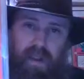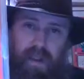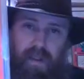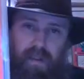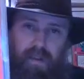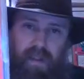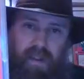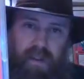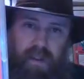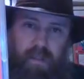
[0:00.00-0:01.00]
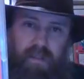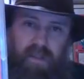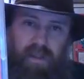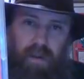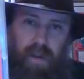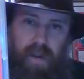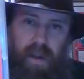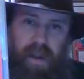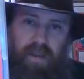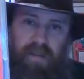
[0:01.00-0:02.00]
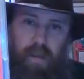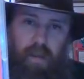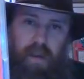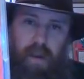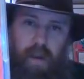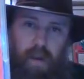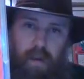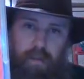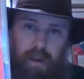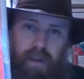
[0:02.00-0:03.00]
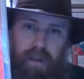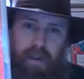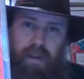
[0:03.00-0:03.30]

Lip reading: Kind of an obscure SOV horror flick.